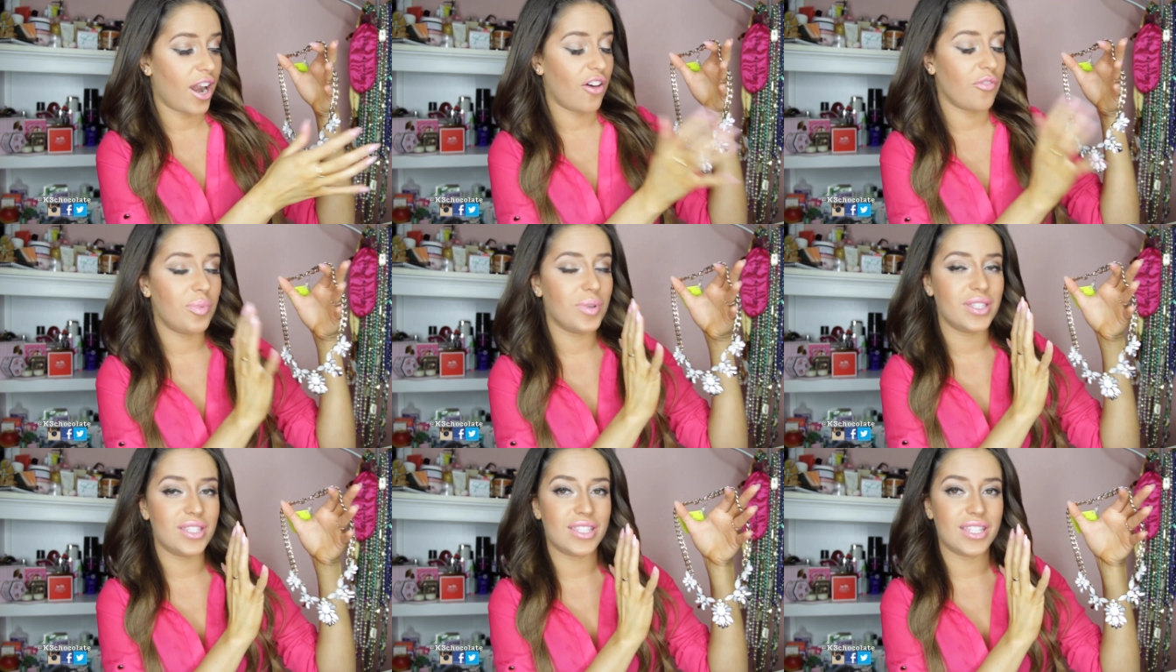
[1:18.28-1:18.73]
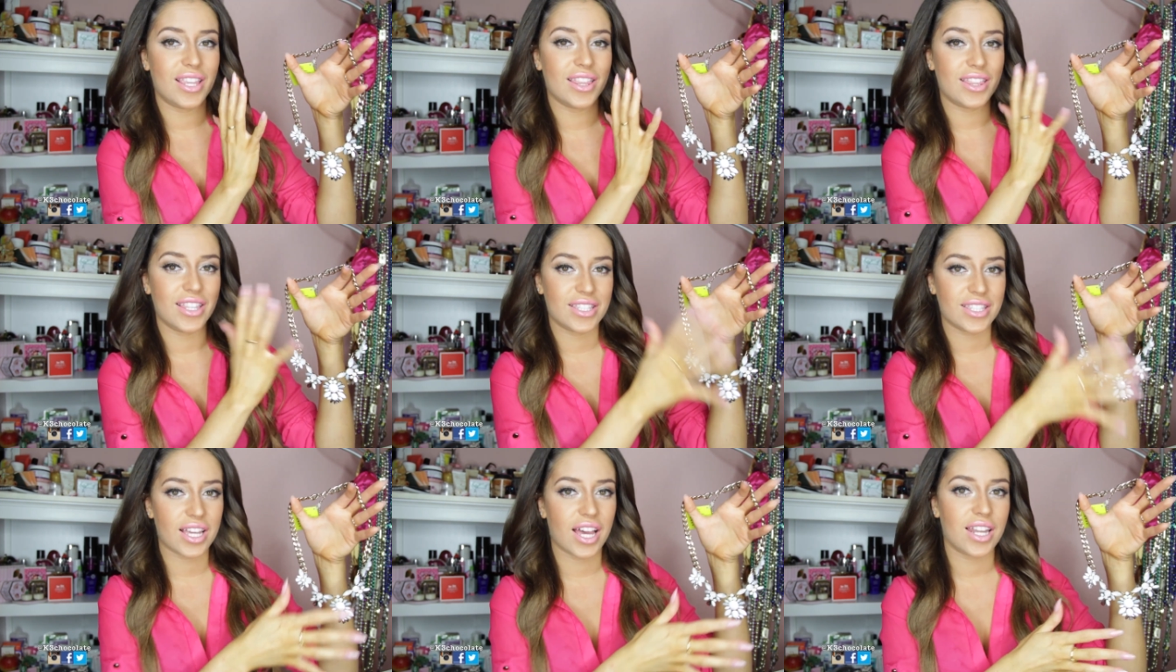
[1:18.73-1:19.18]
And I've been
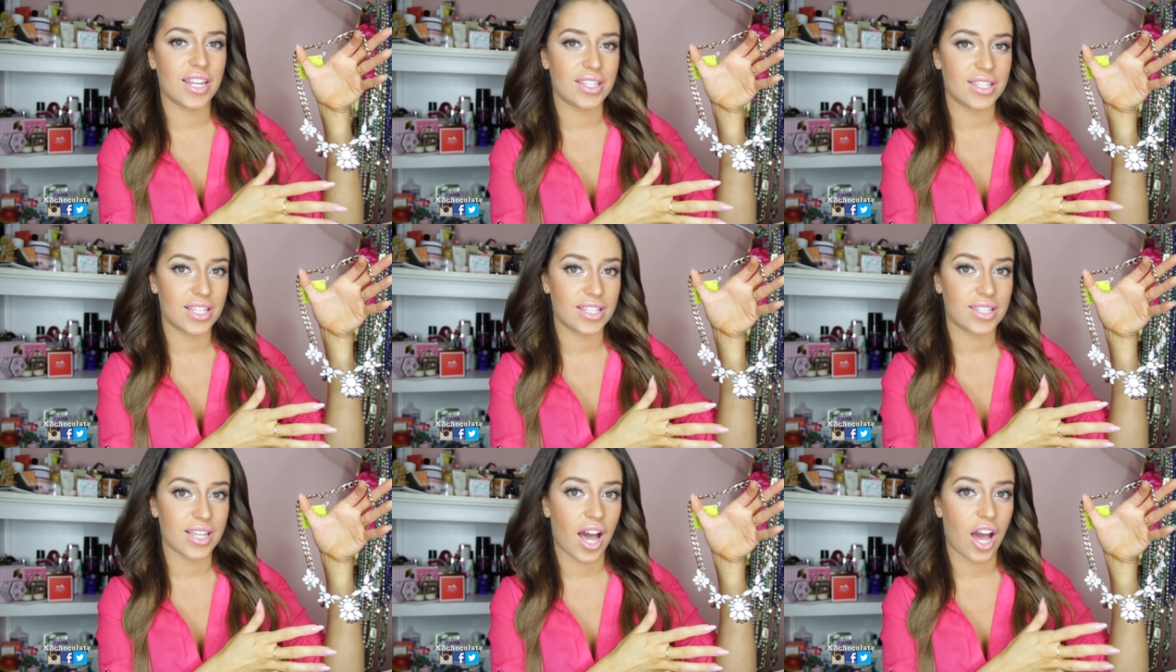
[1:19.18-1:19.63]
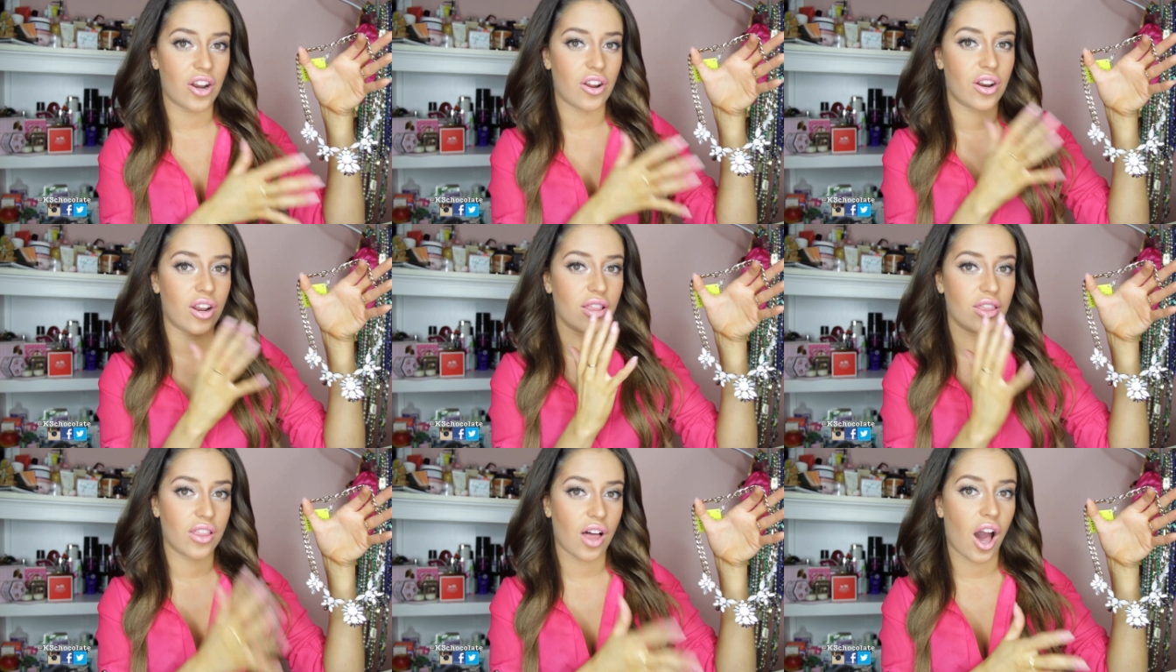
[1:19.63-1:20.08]
seeing this kind of design
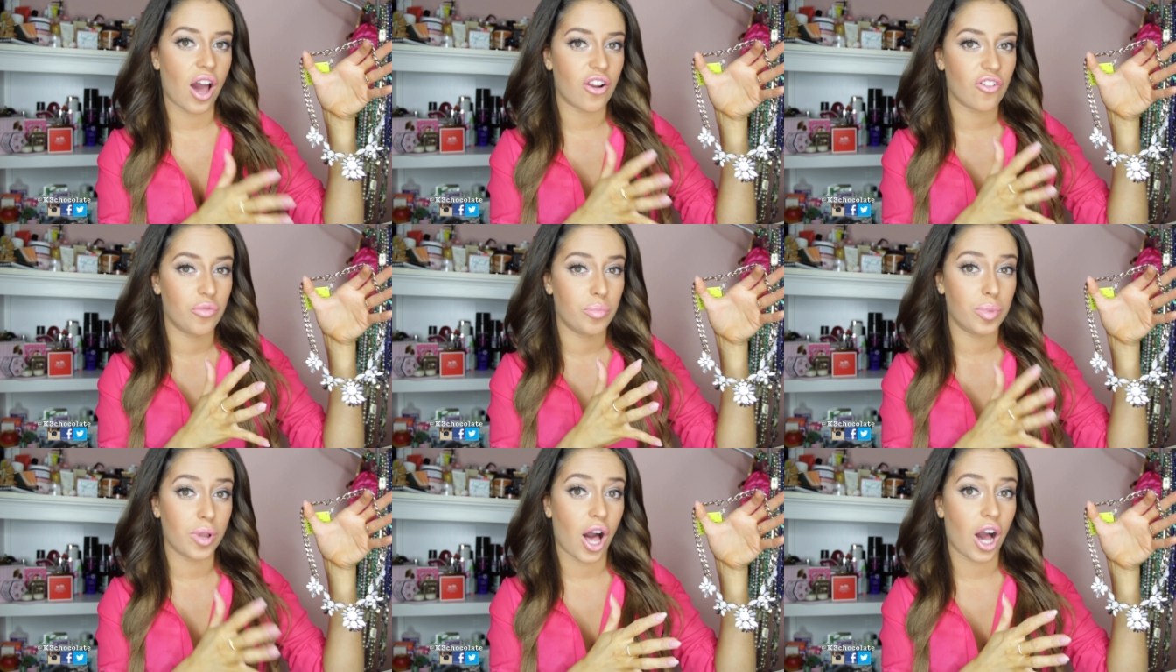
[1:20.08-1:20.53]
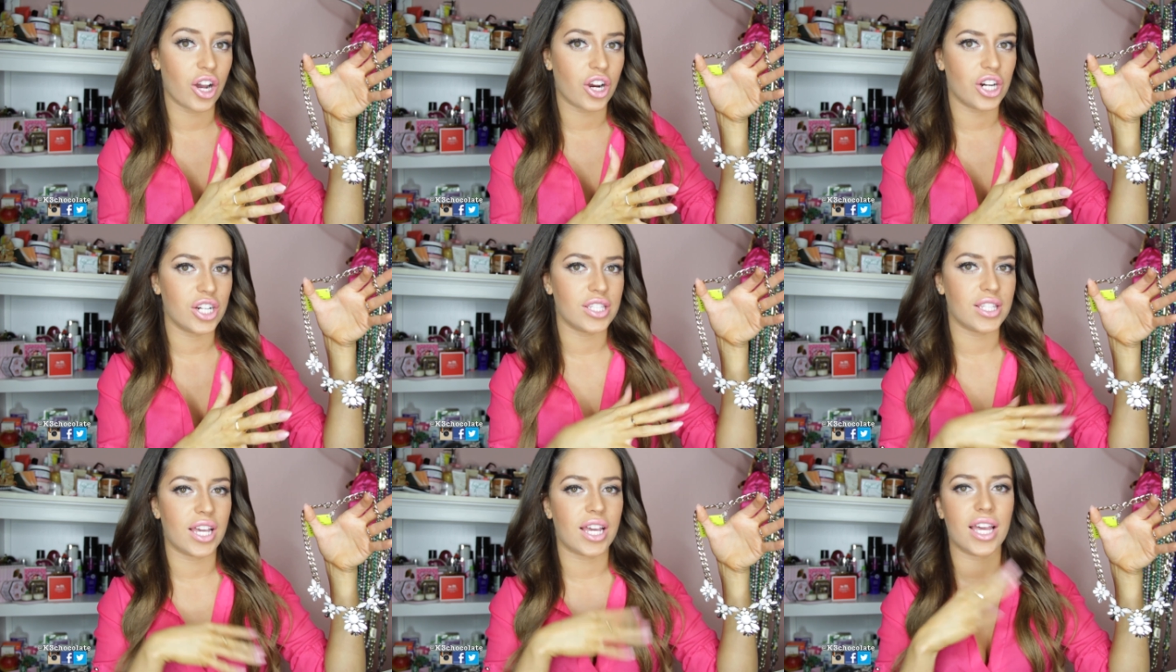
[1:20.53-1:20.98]
on a lot of
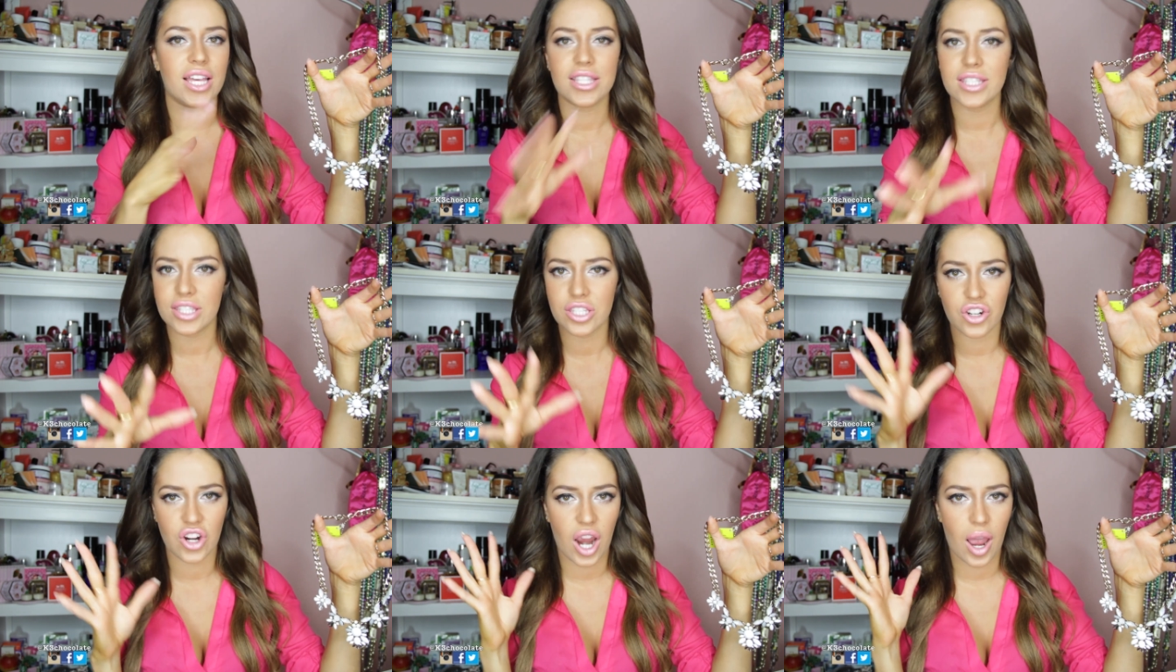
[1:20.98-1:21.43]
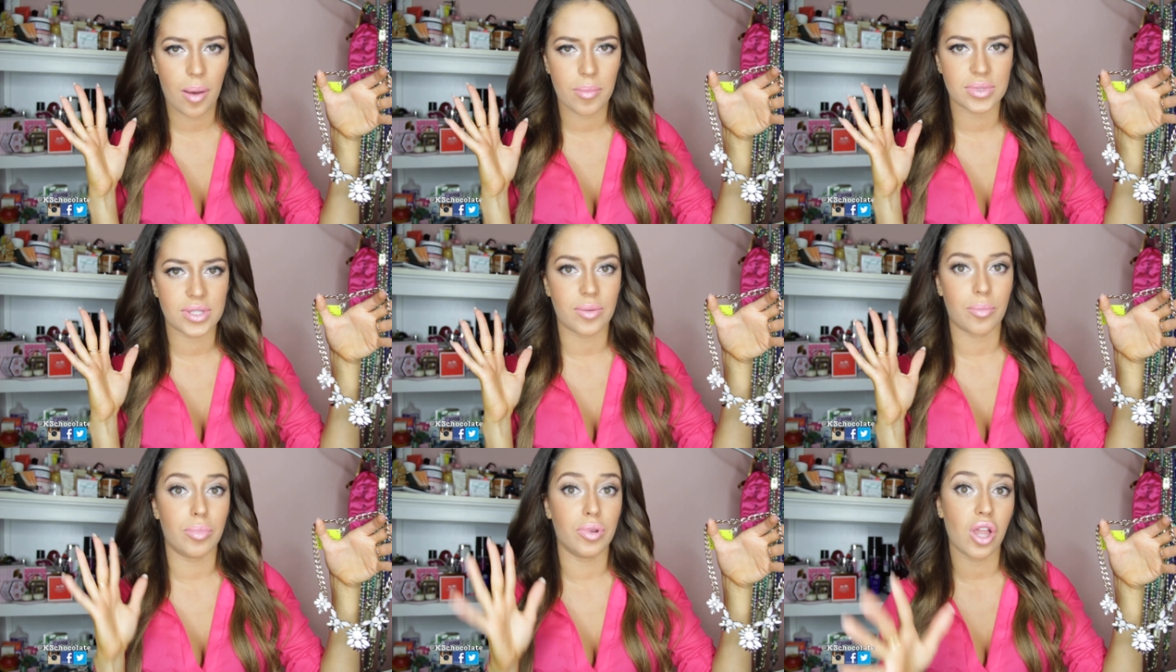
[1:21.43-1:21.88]
bloggers, like
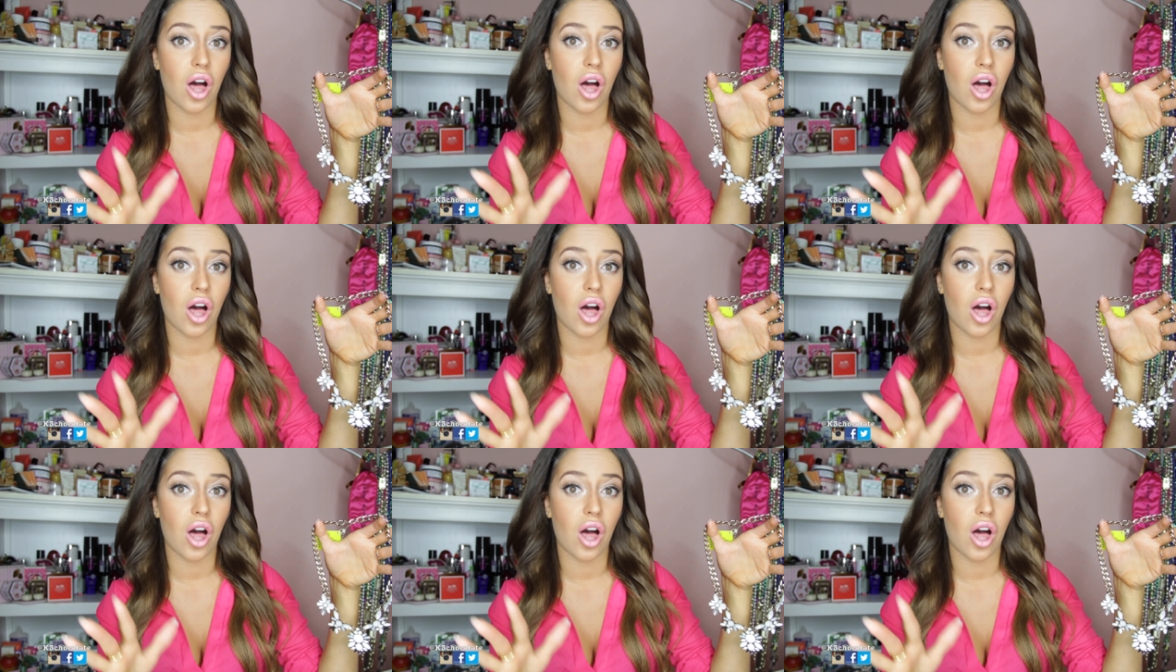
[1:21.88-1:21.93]
Instagrams and